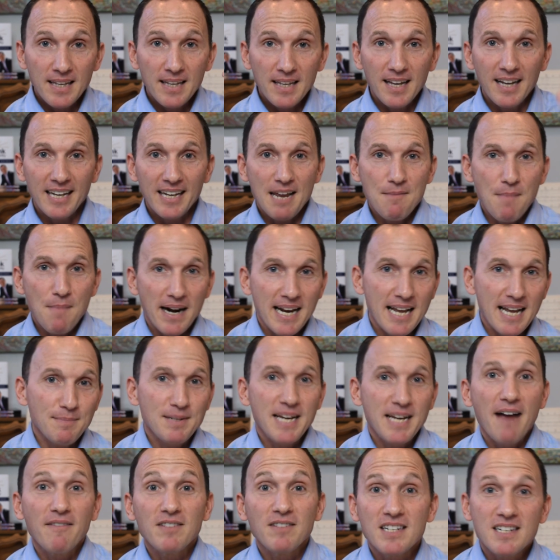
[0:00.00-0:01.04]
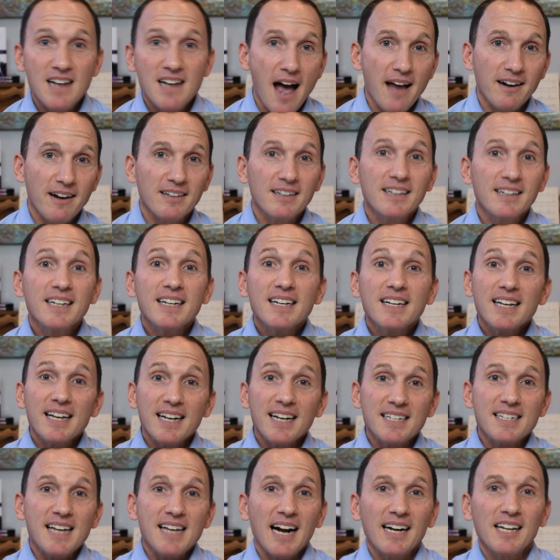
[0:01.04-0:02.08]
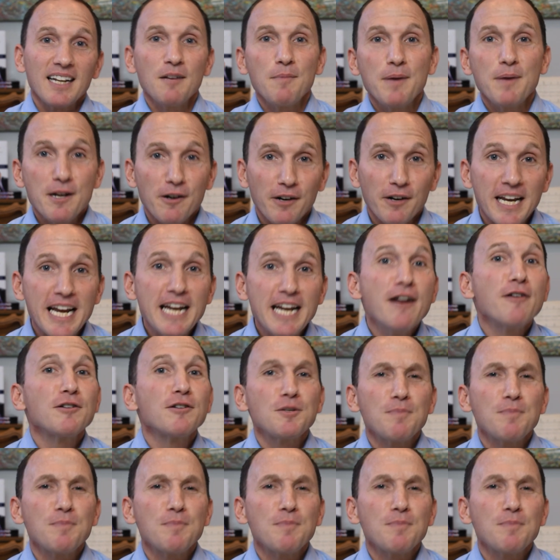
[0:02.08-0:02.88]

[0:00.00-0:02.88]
Again, my name's Kevin Snyder, excited to be your keynote